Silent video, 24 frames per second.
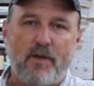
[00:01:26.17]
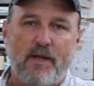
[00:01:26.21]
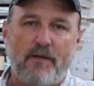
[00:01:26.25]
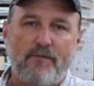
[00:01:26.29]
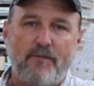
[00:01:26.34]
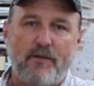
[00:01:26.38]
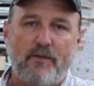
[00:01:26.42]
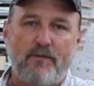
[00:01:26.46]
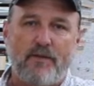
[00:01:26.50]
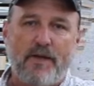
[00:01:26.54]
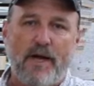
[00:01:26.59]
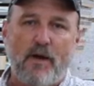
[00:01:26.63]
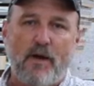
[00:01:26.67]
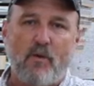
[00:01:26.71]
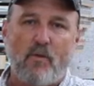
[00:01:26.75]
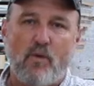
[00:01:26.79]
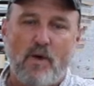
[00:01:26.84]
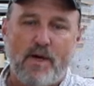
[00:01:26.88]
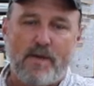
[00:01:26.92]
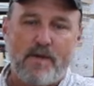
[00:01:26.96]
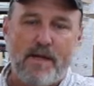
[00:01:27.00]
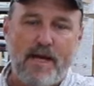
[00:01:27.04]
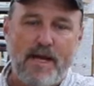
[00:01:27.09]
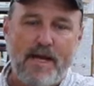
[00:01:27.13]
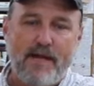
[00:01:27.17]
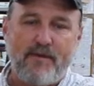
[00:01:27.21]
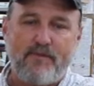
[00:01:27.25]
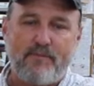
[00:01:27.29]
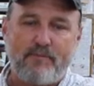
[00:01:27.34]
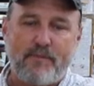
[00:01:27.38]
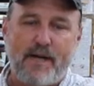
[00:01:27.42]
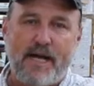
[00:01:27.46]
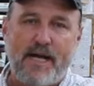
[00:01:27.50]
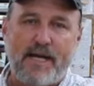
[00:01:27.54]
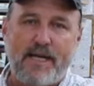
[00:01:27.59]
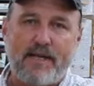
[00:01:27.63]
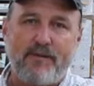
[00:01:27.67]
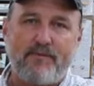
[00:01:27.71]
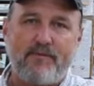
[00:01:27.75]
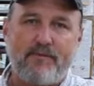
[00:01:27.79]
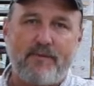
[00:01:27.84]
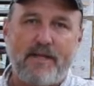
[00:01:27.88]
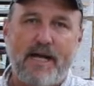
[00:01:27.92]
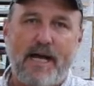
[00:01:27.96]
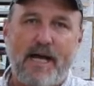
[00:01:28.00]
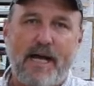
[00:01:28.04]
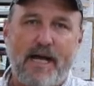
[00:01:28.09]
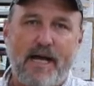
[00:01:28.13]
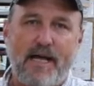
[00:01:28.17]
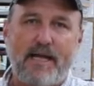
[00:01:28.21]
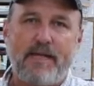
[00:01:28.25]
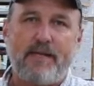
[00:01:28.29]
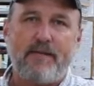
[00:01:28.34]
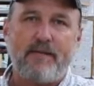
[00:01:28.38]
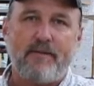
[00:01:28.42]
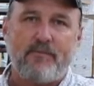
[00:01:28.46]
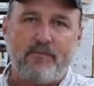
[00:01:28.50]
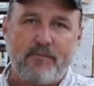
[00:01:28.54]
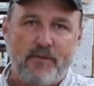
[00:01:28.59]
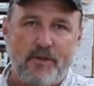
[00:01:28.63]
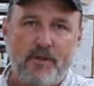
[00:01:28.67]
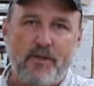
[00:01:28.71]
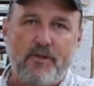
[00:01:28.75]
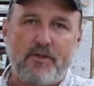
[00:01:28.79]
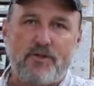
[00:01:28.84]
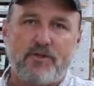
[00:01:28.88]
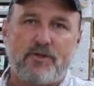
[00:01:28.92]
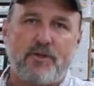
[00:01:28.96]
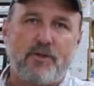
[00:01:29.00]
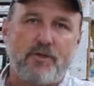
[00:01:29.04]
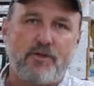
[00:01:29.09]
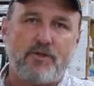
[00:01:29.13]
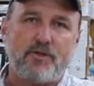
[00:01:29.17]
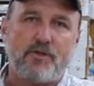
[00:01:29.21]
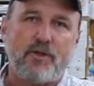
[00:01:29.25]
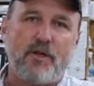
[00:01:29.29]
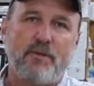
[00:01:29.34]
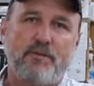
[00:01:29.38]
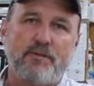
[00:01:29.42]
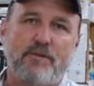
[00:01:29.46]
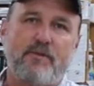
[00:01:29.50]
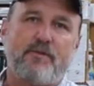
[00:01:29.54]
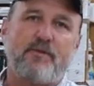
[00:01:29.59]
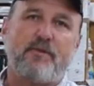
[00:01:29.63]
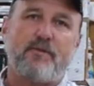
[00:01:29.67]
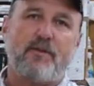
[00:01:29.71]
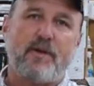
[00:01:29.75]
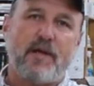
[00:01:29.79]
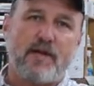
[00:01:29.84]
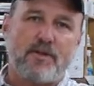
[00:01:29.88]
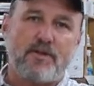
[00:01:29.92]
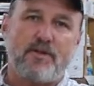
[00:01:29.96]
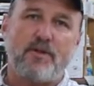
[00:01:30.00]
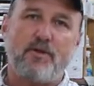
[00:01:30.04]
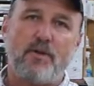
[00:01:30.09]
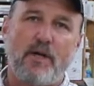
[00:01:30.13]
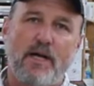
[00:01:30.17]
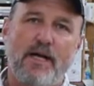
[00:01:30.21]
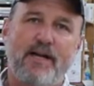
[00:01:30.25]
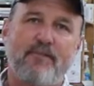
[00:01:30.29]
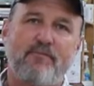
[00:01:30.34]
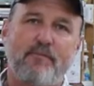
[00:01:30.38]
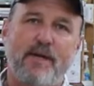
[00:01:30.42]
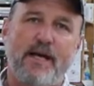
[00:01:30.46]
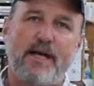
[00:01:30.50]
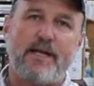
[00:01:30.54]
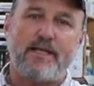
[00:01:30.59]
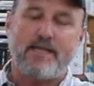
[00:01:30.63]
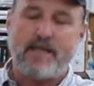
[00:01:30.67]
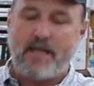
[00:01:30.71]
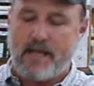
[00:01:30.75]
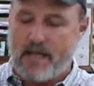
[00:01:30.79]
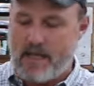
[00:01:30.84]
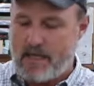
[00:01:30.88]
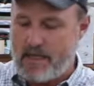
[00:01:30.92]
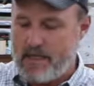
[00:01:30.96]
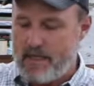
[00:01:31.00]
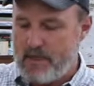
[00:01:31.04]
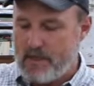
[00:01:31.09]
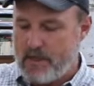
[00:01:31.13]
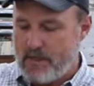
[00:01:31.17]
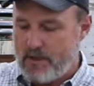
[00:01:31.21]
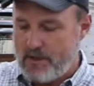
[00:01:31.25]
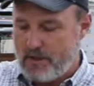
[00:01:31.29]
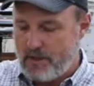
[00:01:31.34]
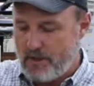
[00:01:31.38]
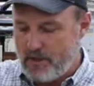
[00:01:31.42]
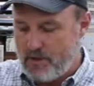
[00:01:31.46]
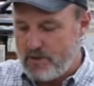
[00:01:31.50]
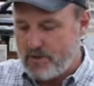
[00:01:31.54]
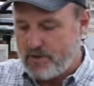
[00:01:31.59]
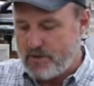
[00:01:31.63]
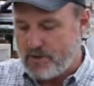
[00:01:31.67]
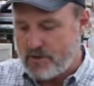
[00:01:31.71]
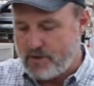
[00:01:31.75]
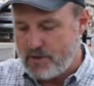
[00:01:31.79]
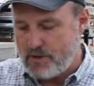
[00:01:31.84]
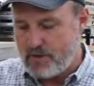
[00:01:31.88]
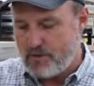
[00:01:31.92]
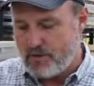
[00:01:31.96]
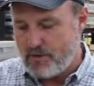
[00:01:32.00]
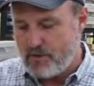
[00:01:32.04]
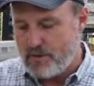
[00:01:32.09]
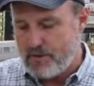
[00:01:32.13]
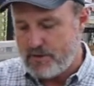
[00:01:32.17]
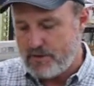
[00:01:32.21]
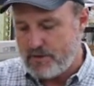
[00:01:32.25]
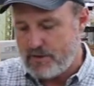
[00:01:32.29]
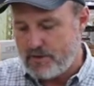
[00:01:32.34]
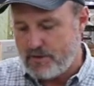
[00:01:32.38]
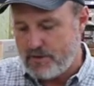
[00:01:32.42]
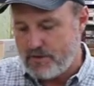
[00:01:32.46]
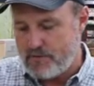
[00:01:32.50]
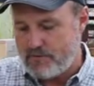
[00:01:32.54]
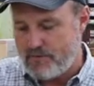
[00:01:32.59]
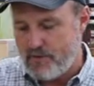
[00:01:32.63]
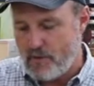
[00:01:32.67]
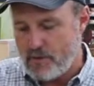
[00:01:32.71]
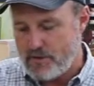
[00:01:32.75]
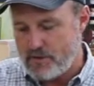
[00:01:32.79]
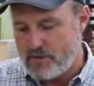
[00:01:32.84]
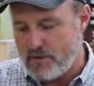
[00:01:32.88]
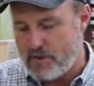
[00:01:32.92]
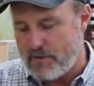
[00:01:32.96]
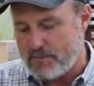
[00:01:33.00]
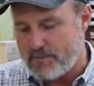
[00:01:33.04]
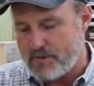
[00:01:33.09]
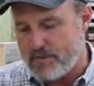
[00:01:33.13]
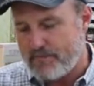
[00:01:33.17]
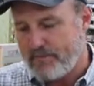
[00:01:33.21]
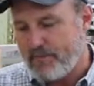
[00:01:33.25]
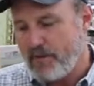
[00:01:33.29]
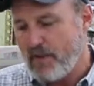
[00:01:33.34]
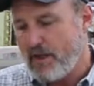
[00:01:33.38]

if you've got 1 hive body high, you use 2 strips. If you've got 2 hive bodies high, you use 4 strips.